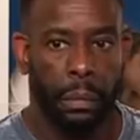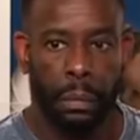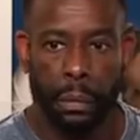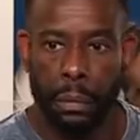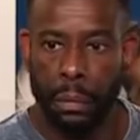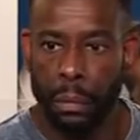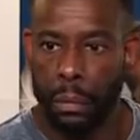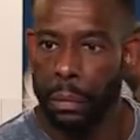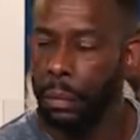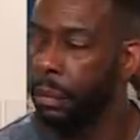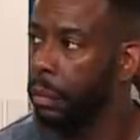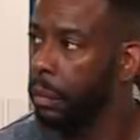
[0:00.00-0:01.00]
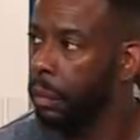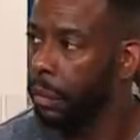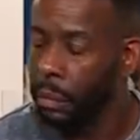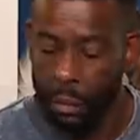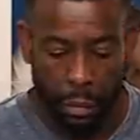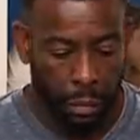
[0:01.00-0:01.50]

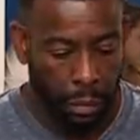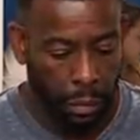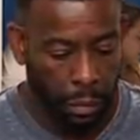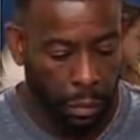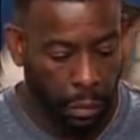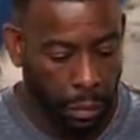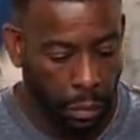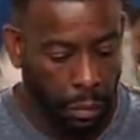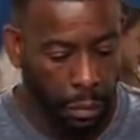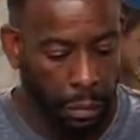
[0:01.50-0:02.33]
(not speaking)